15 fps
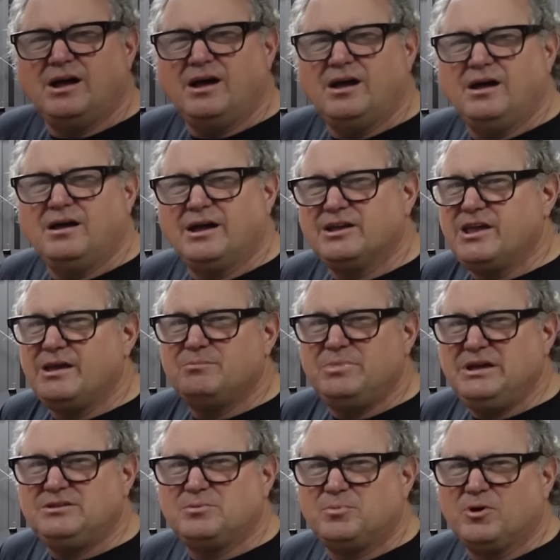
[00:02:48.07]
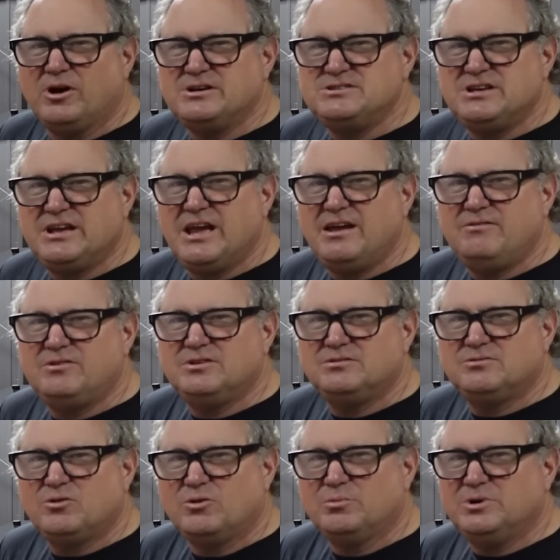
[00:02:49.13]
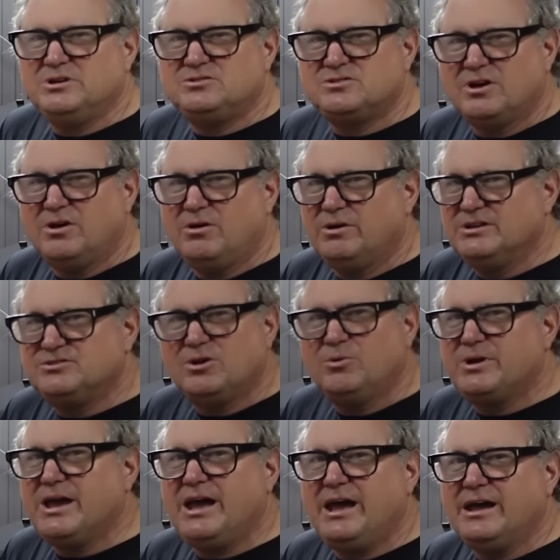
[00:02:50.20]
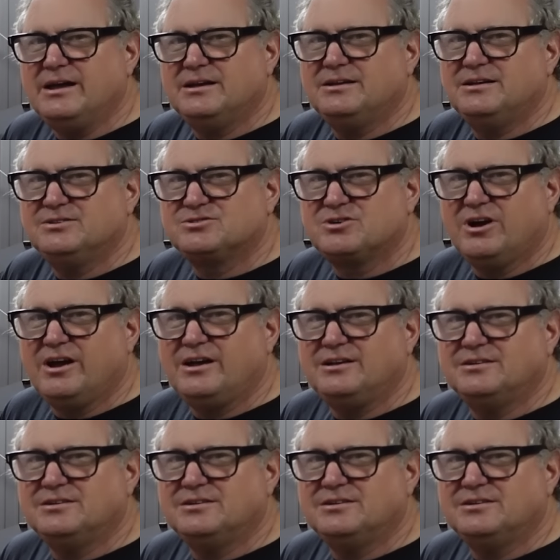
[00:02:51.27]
I can't beat the price he gave it for me, so it's okay. It's great.